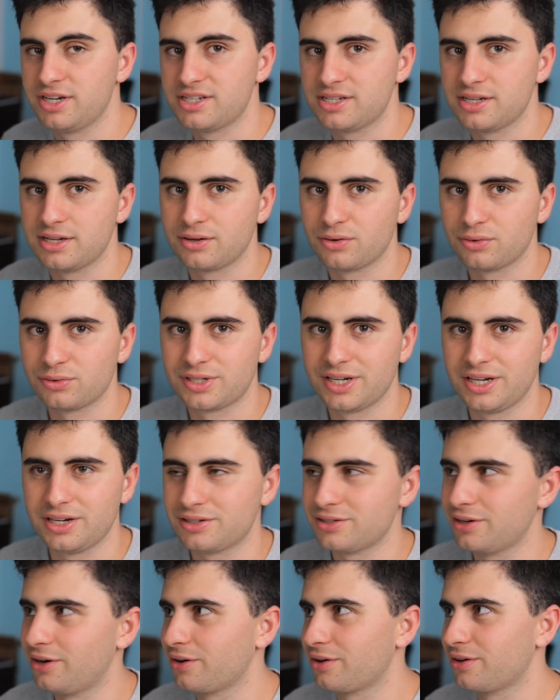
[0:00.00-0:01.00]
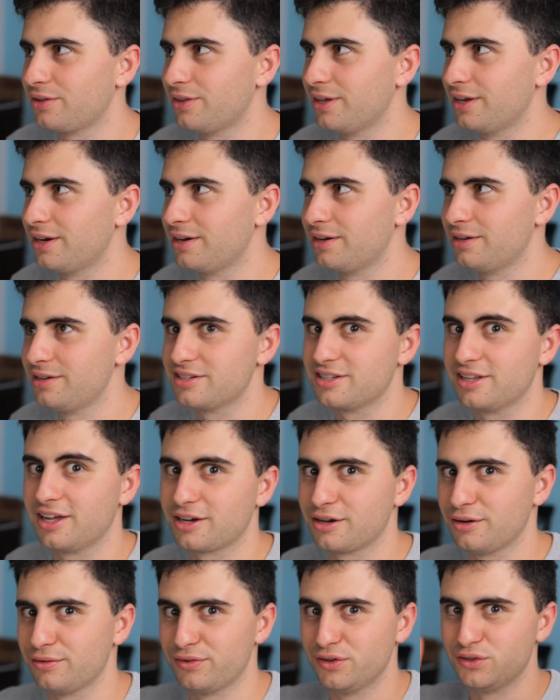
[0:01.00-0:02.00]
single TikTok that is
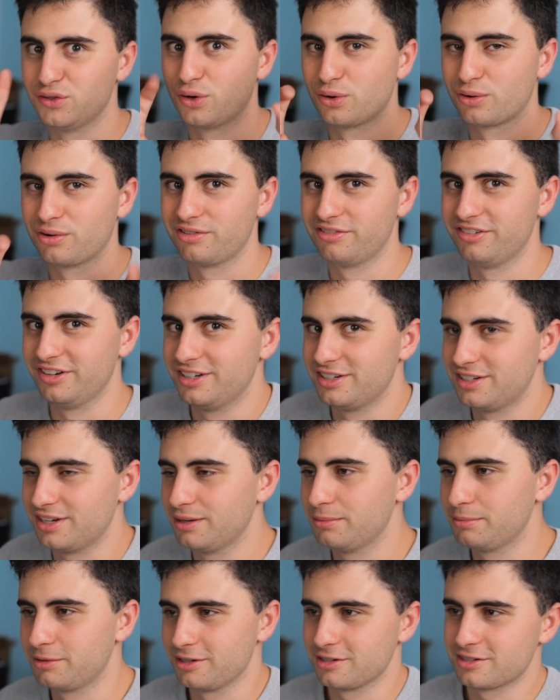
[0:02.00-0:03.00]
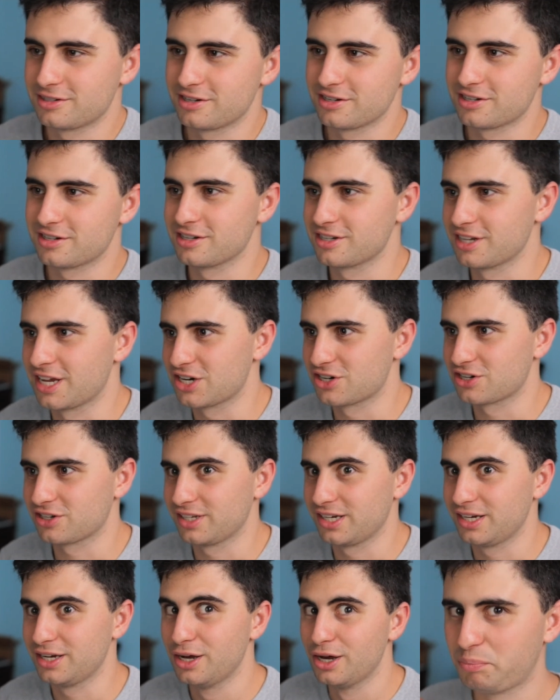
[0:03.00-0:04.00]
like a photography tip is just
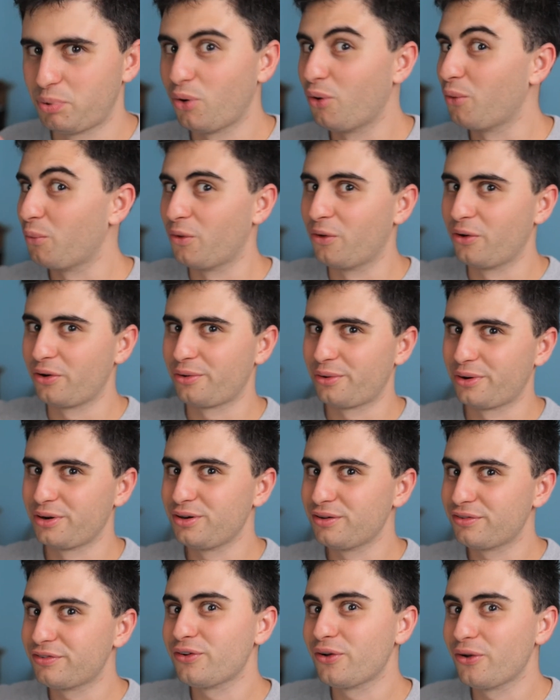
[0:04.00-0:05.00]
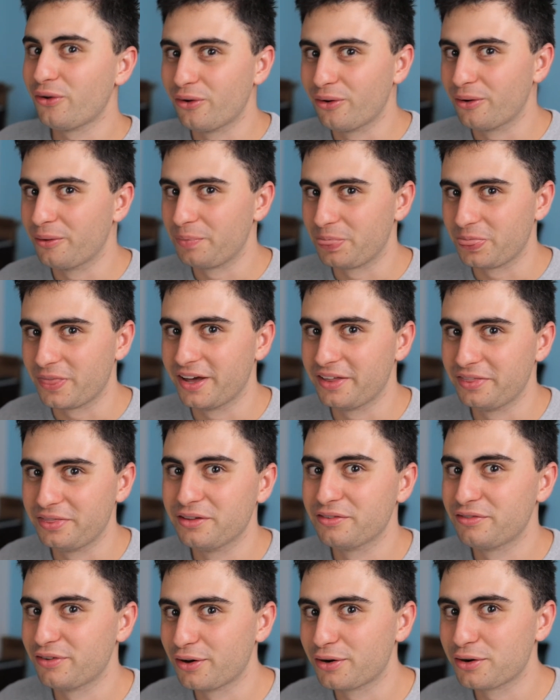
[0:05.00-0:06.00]
essentially pour water on your floor and
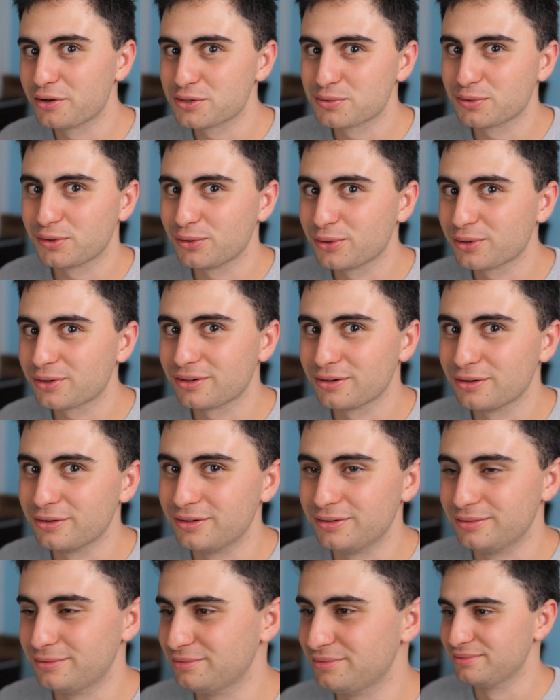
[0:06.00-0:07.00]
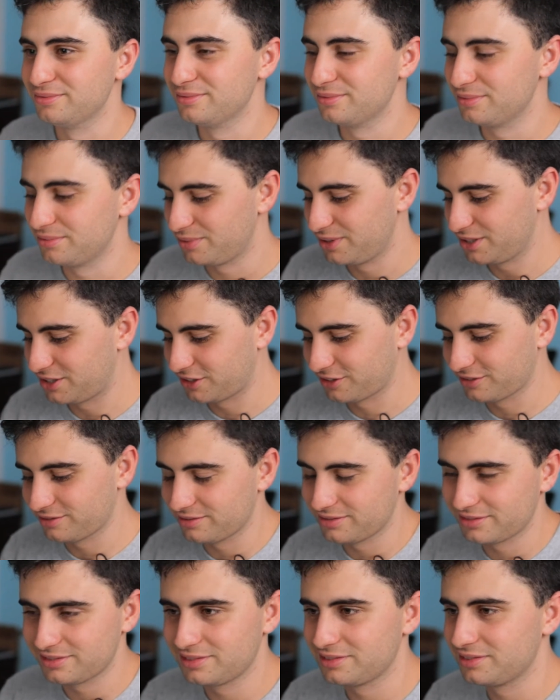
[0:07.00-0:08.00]
the photos will look good, which
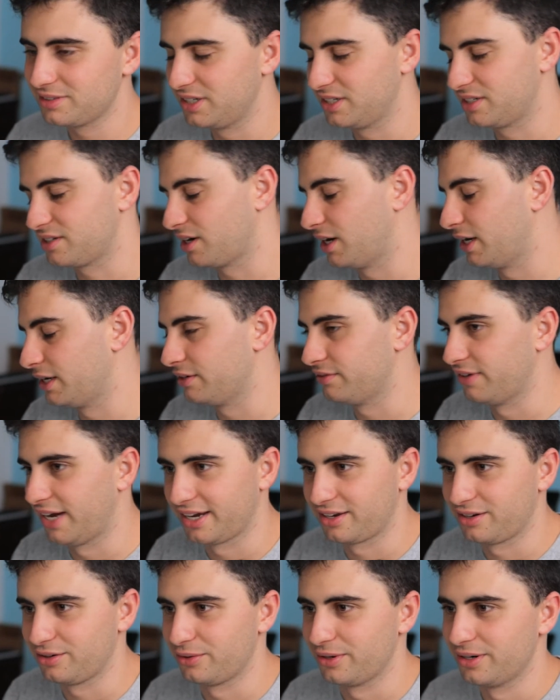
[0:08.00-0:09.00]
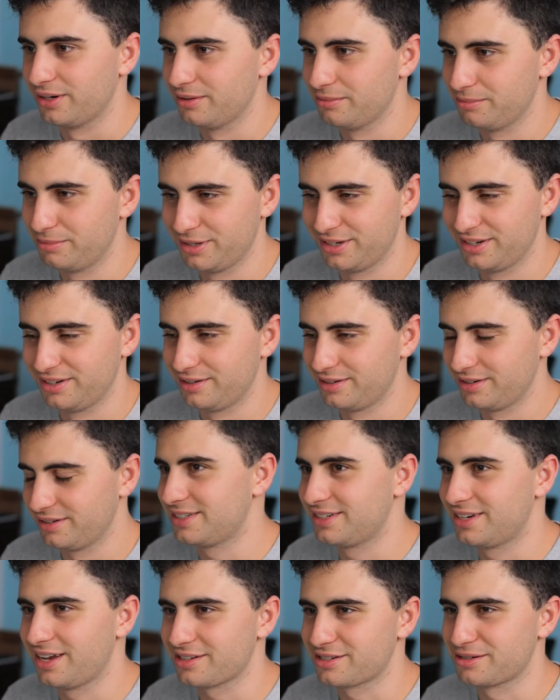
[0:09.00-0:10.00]
is kind of accurate, but
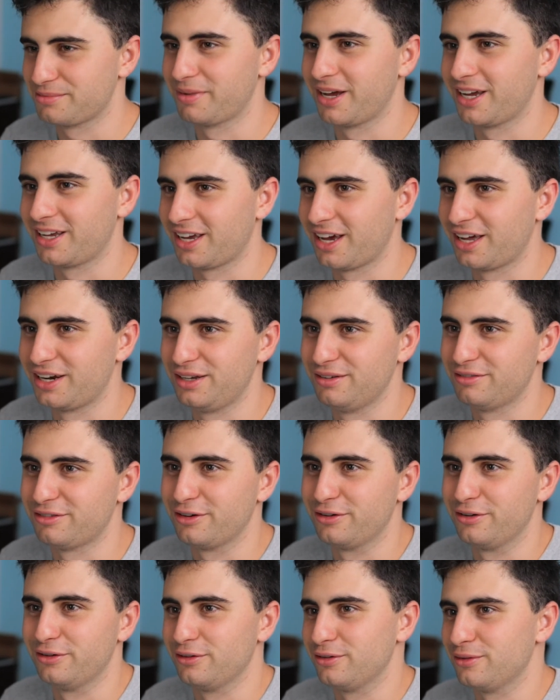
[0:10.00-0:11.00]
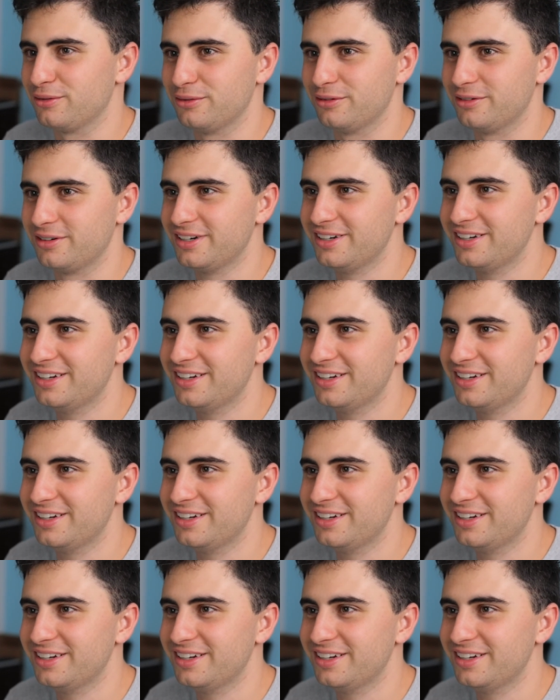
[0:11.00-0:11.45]
doesn't make any photo good.